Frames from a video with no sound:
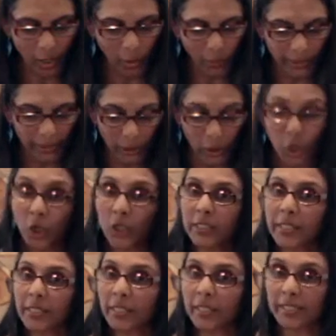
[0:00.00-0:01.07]
Will
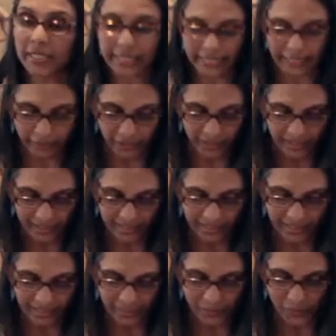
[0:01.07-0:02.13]
cooks turn
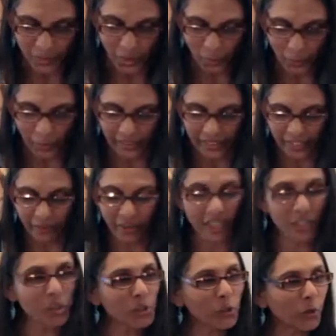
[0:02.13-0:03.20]
devious when they
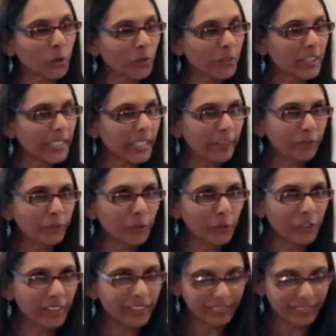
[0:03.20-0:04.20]
run short of seafood?